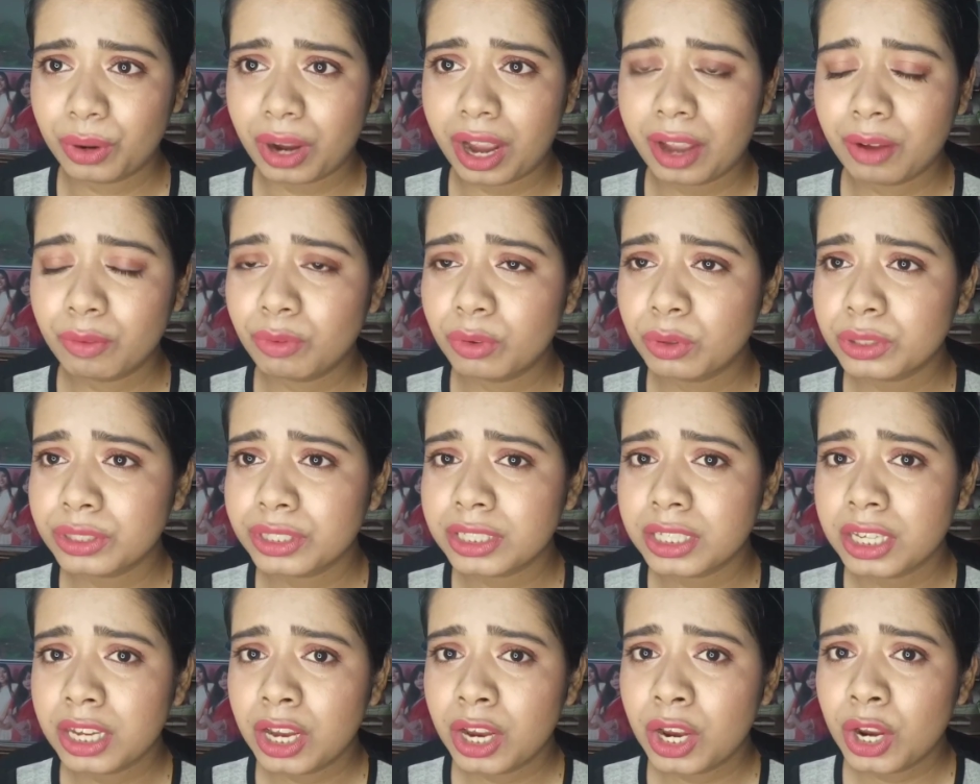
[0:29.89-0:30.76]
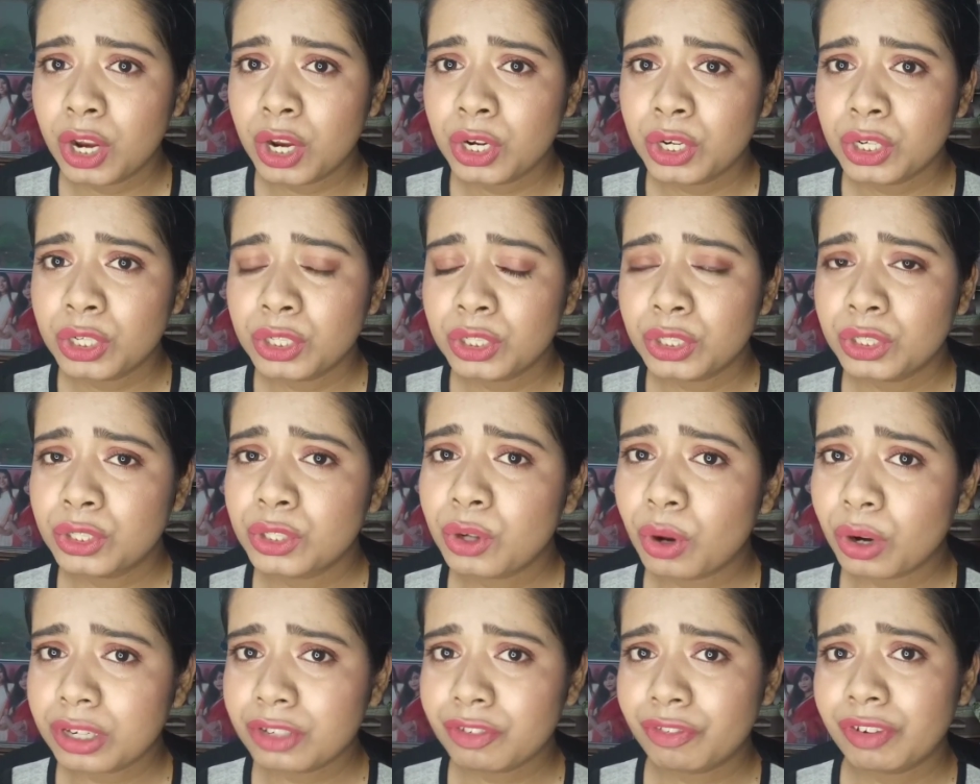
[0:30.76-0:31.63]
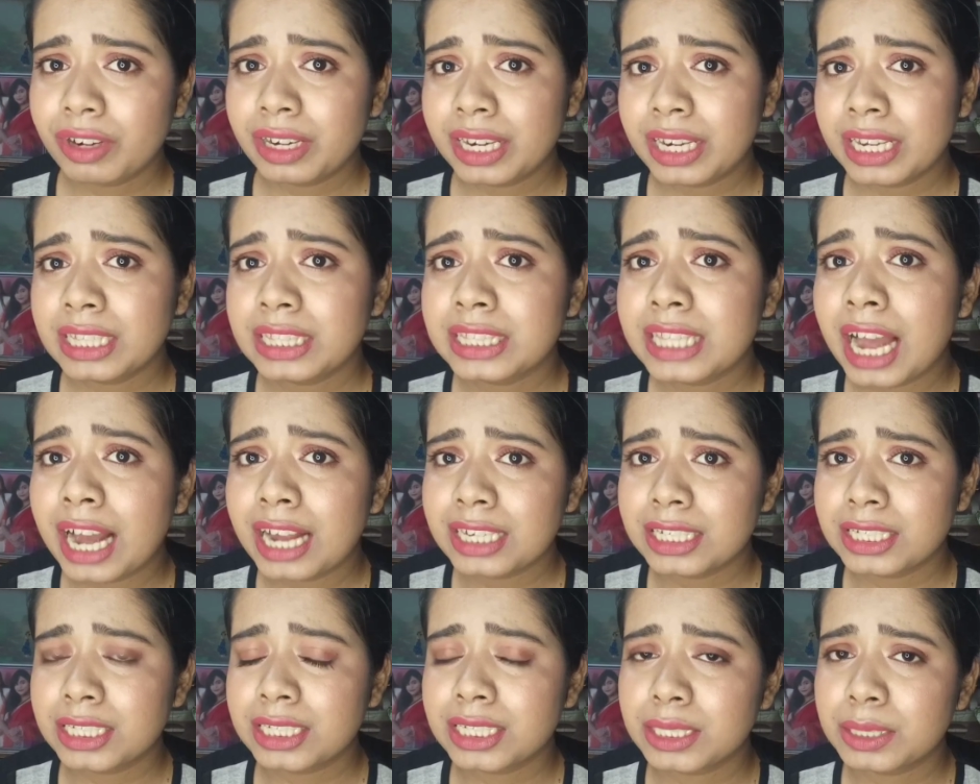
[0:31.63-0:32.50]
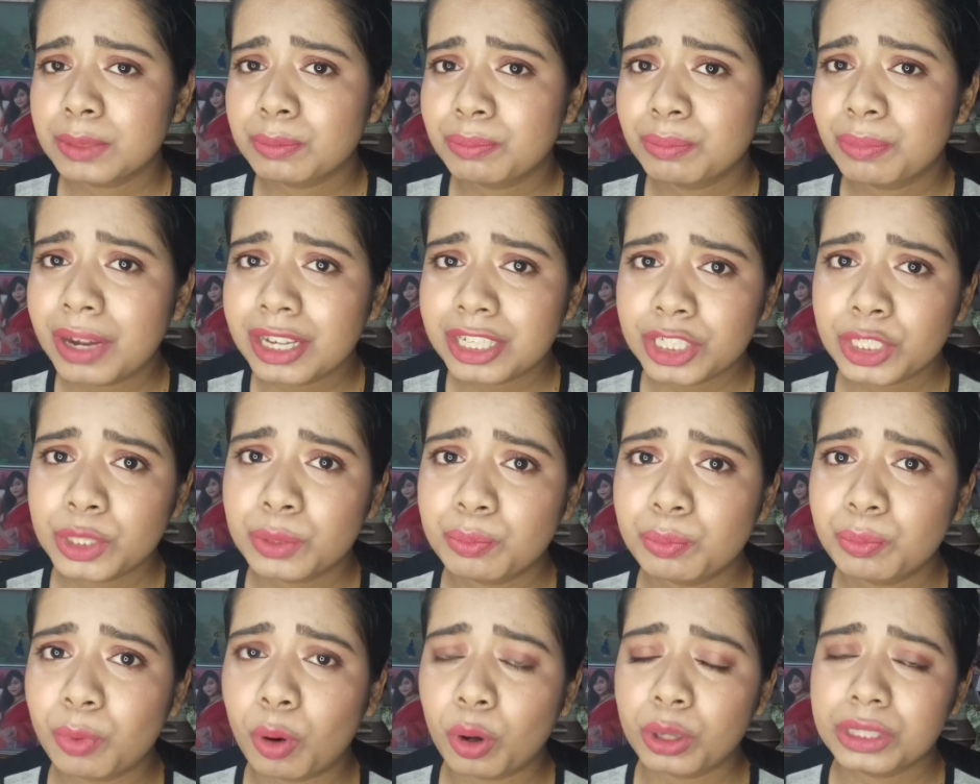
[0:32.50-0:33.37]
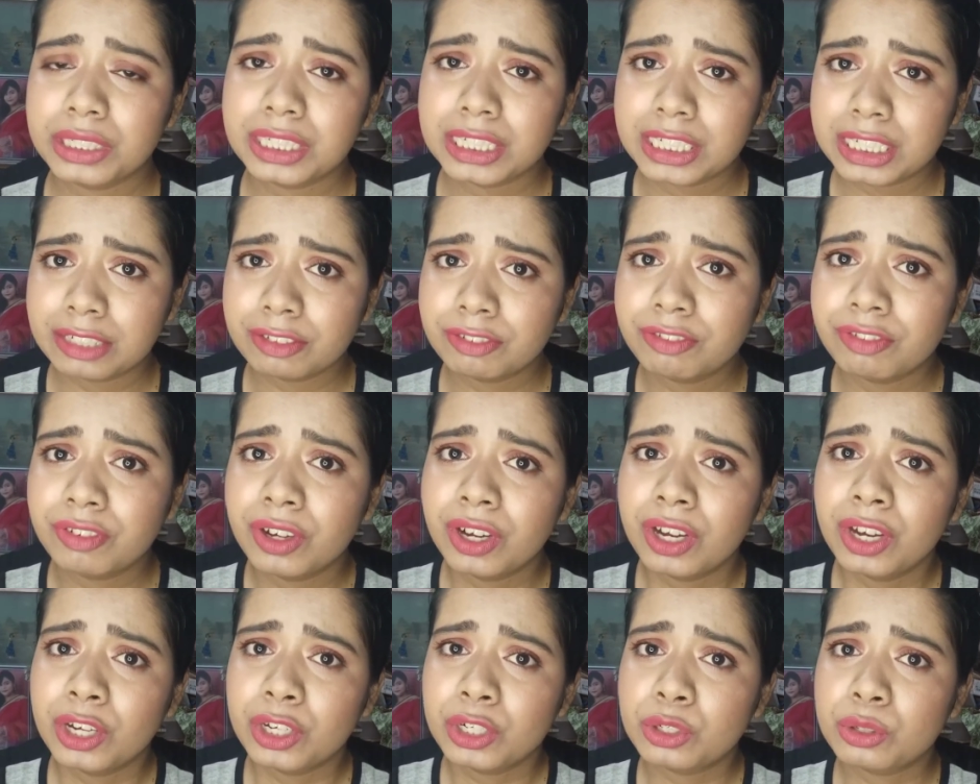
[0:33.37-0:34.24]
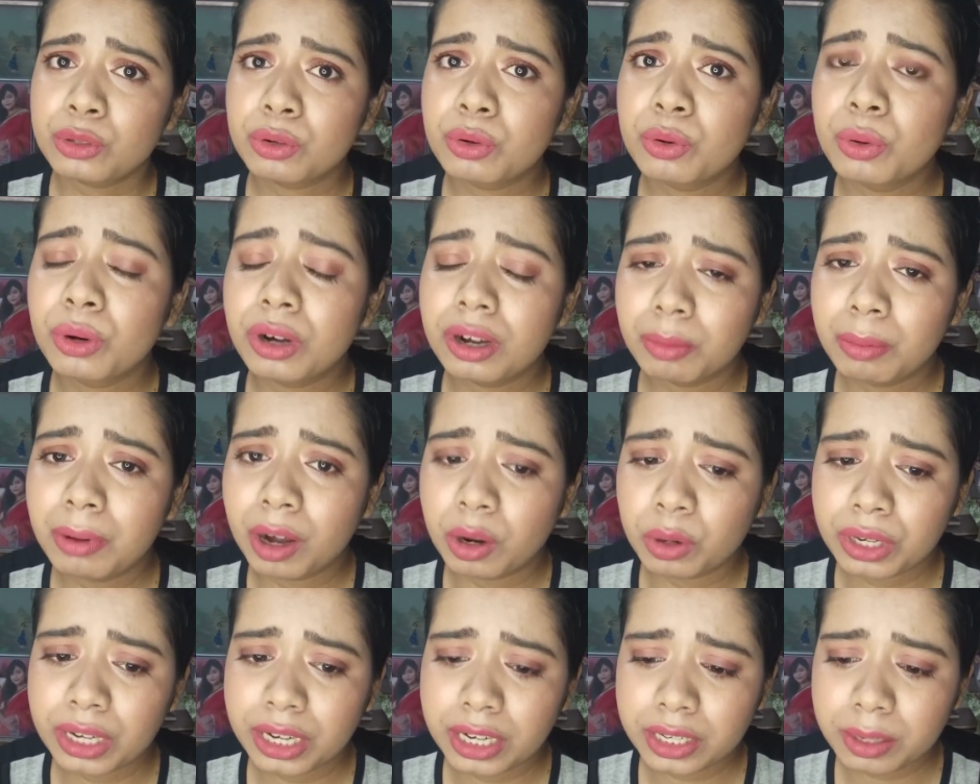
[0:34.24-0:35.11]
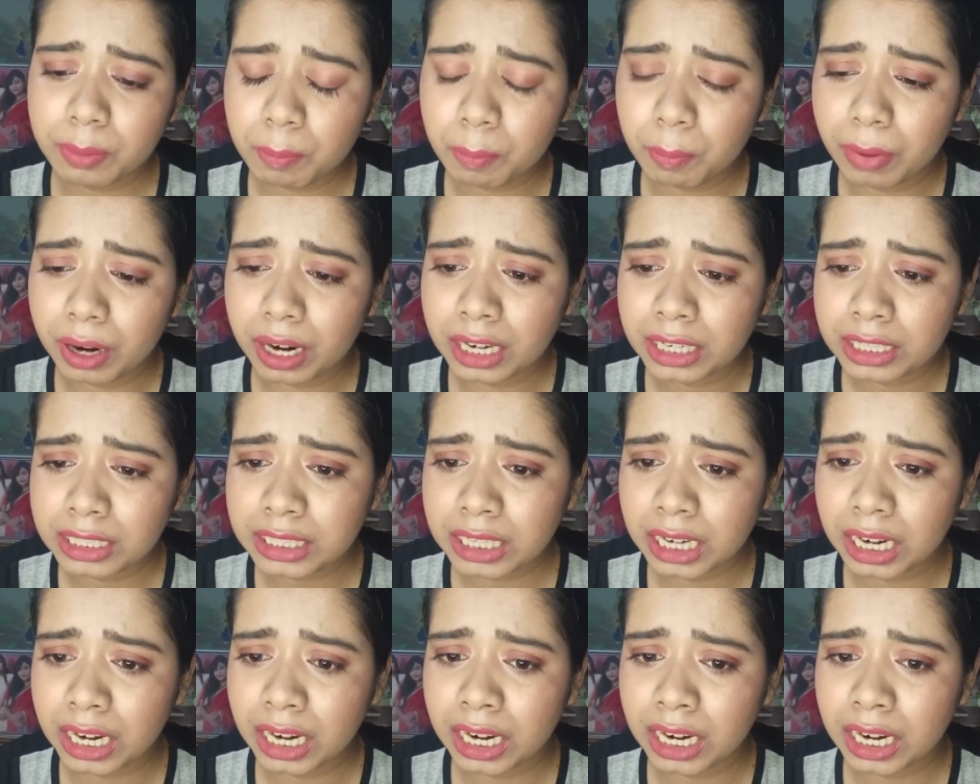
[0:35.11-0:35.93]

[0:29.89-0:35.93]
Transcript: I was not feeling that much positive to go about it, but